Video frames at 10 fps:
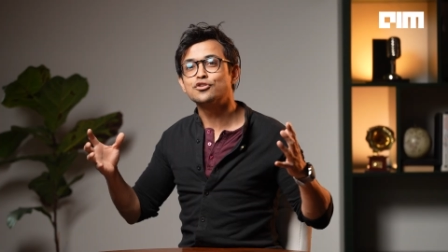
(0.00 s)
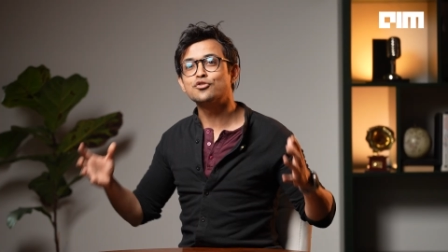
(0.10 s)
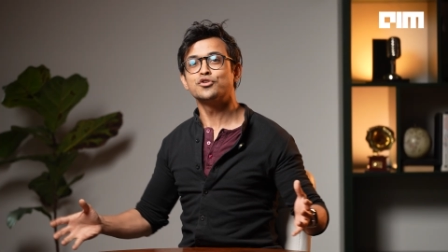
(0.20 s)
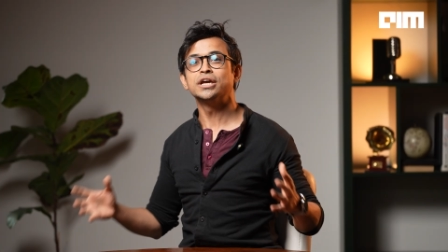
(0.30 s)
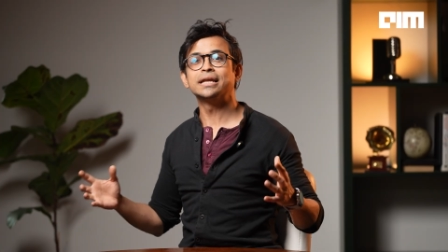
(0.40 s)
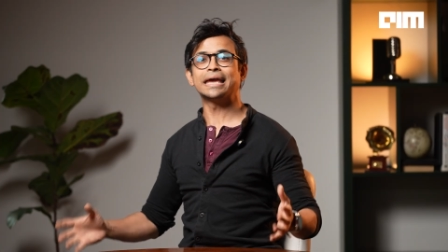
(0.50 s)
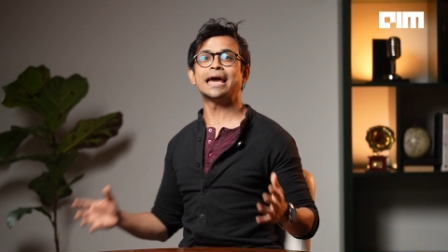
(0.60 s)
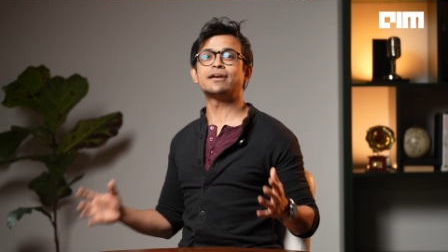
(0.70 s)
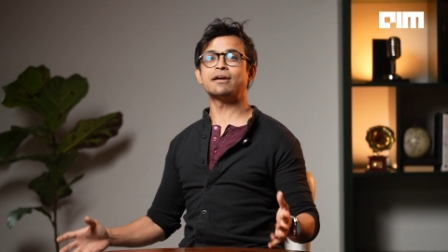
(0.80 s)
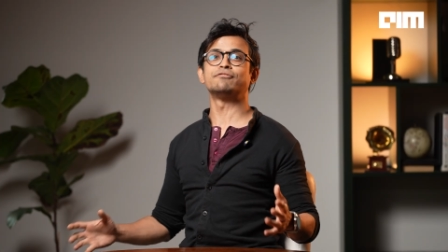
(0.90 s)
The real
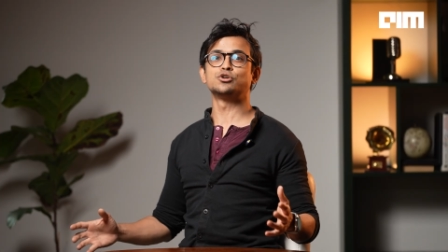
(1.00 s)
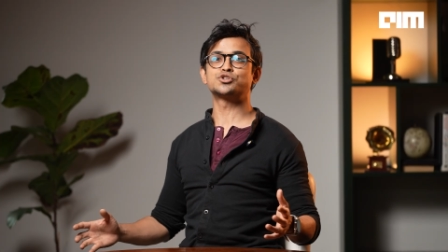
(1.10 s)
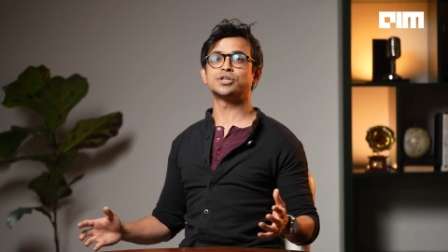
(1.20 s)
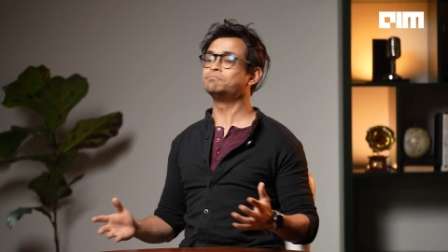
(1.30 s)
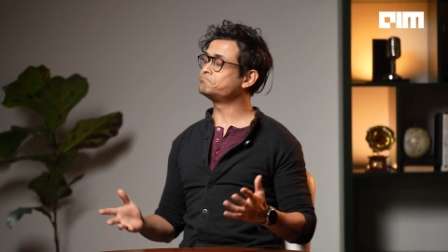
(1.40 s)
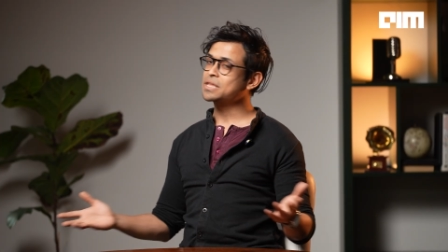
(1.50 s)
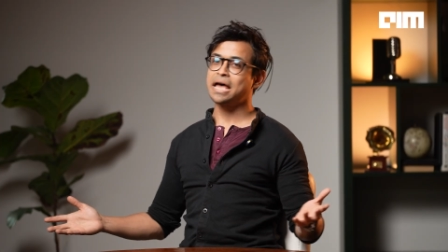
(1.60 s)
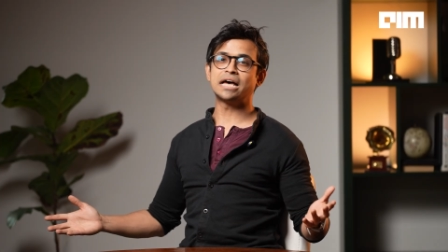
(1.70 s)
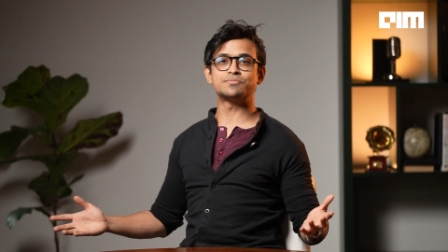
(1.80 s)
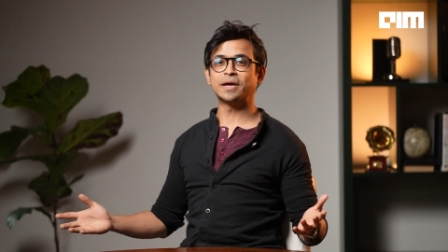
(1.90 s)
AI revolution
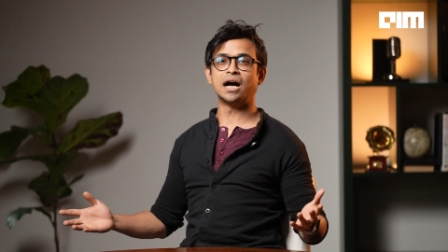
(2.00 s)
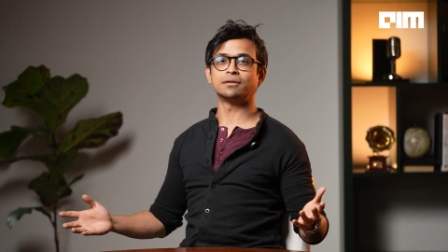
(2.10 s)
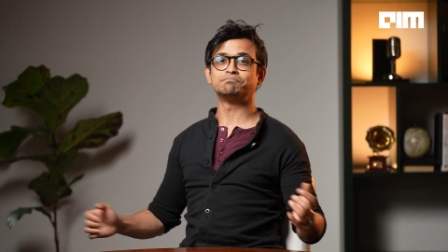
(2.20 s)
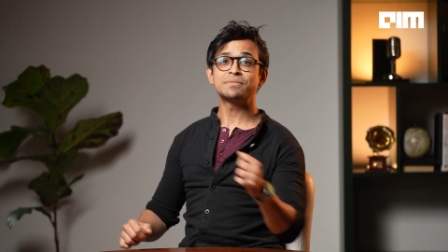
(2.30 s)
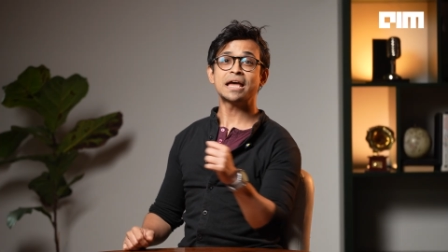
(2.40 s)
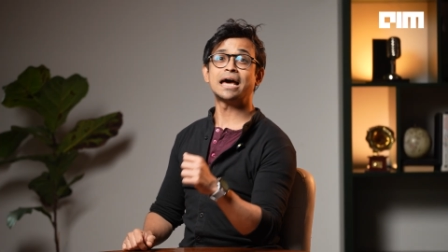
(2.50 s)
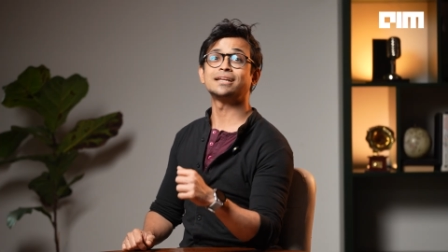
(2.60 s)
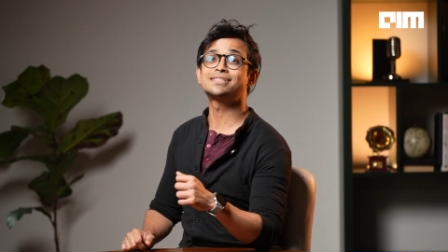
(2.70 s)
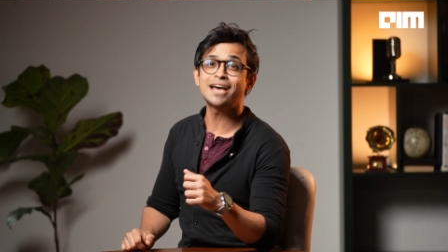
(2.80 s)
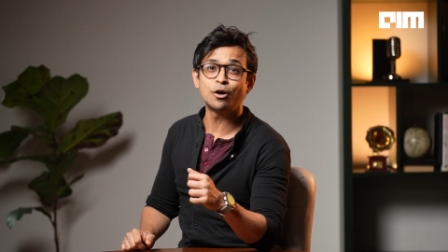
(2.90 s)
has begun and
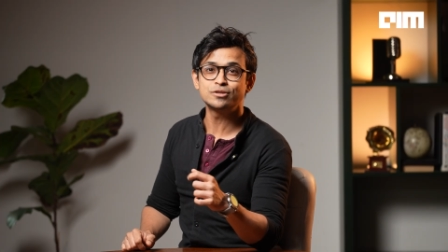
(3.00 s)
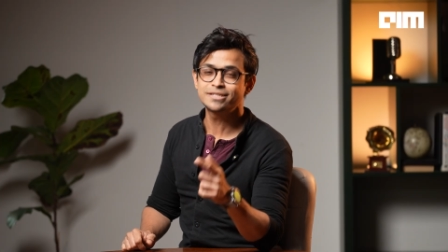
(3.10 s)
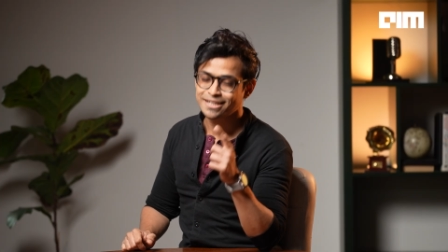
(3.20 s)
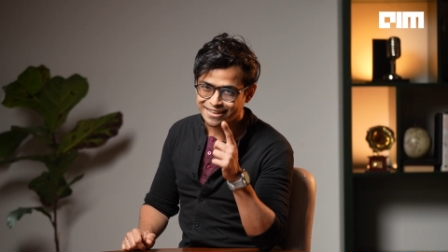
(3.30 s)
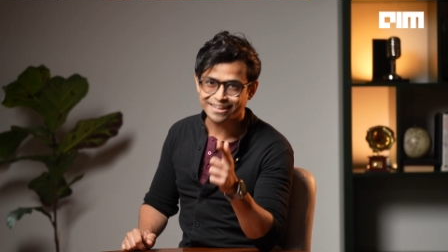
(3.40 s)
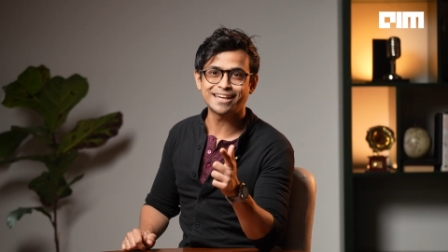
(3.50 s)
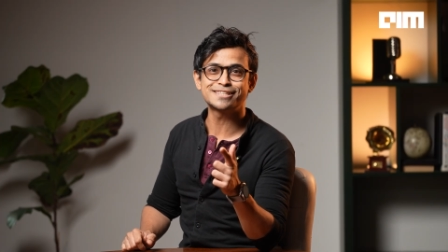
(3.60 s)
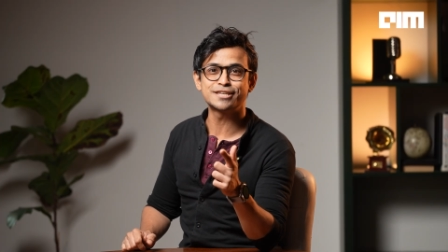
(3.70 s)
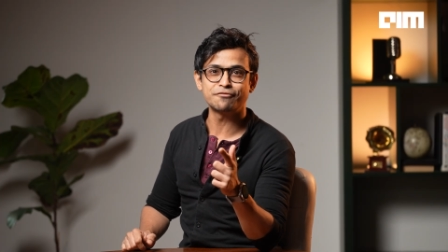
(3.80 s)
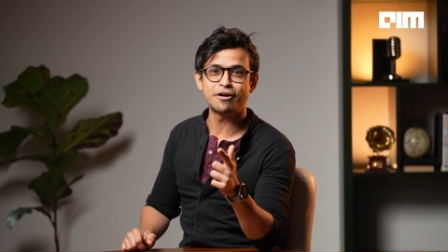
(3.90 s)
it sounds like
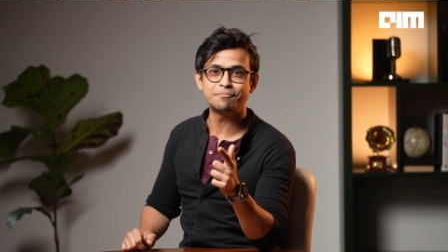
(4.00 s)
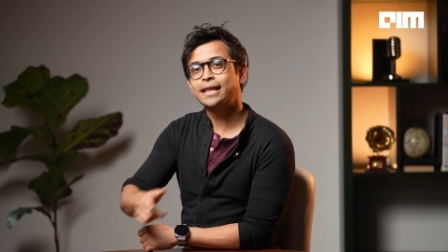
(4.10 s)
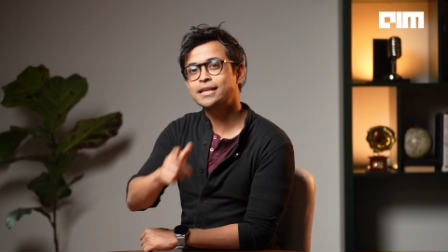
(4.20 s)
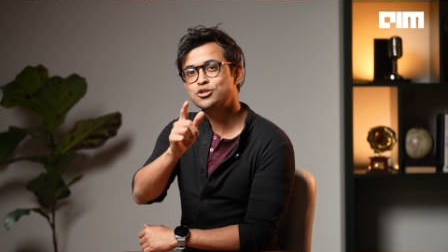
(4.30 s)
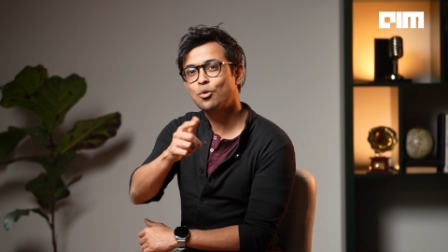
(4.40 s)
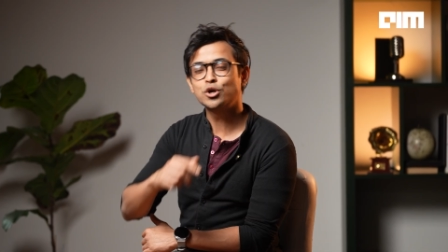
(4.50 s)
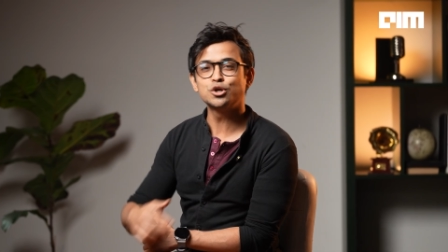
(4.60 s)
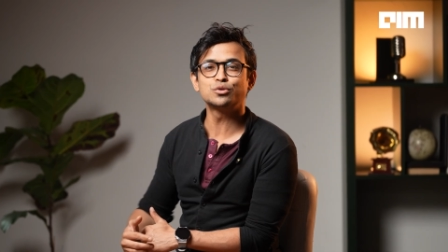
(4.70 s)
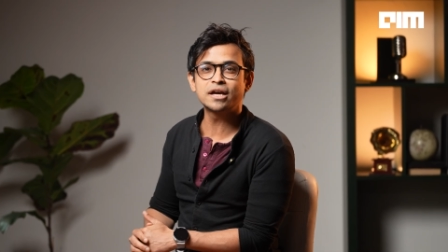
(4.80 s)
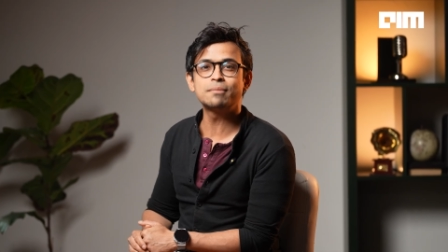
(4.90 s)
Sarvam. Let us know what
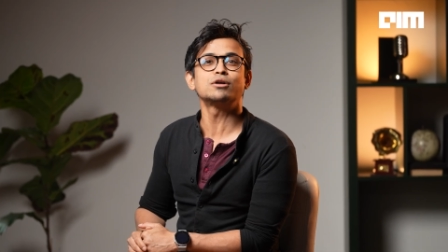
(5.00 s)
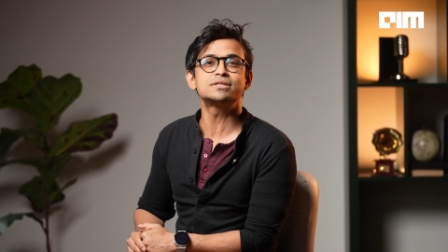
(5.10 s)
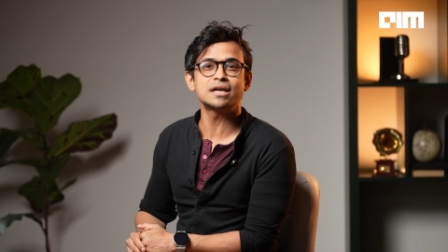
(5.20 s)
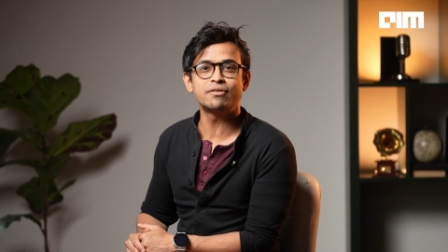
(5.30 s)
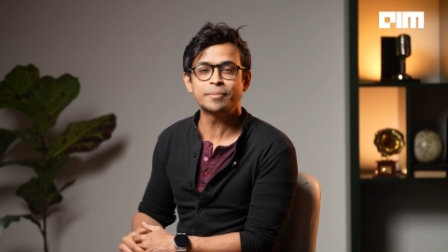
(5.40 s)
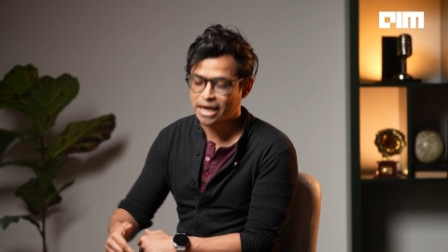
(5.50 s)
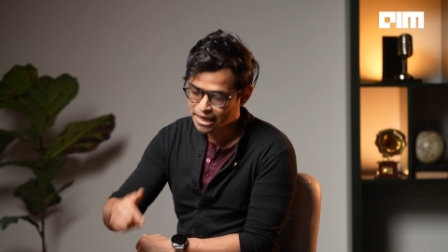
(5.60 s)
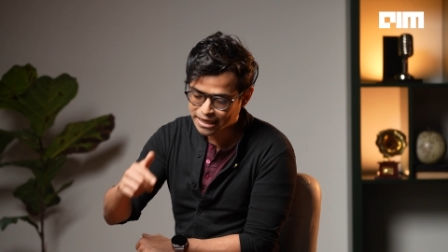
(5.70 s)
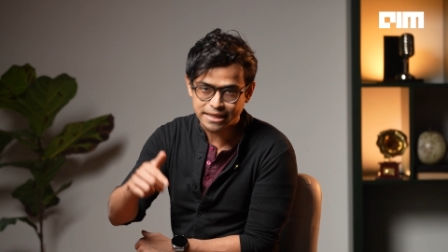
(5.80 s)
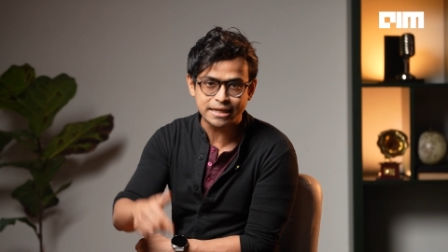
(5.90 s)
you think about Sarvam
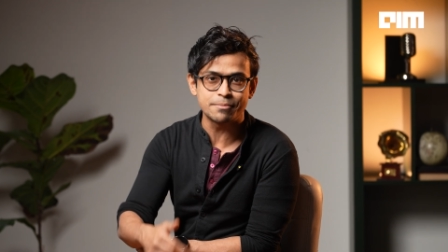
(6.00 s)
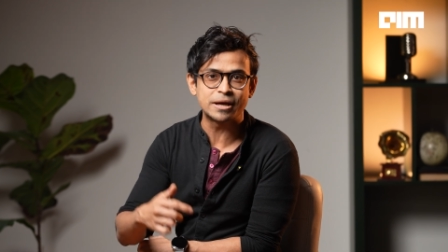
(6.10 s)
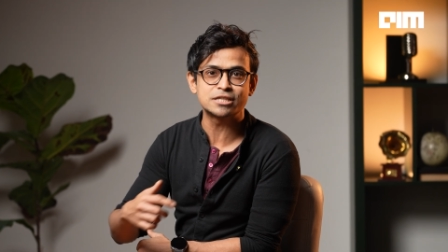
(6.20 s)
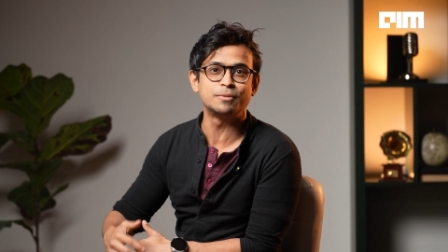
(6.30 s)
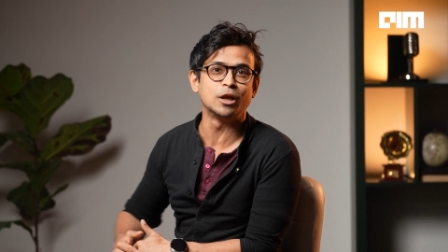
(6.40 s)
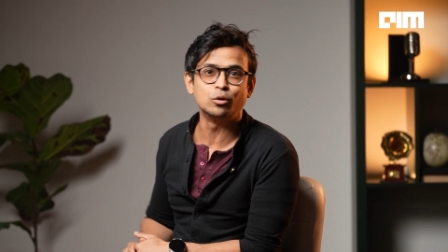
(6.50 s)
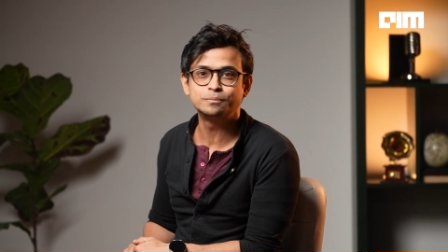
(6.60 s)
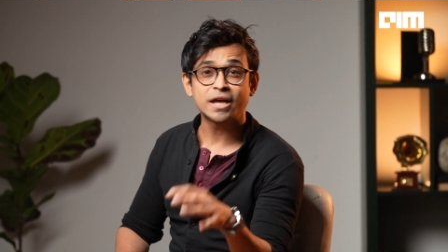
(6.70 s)
AI in the comments below.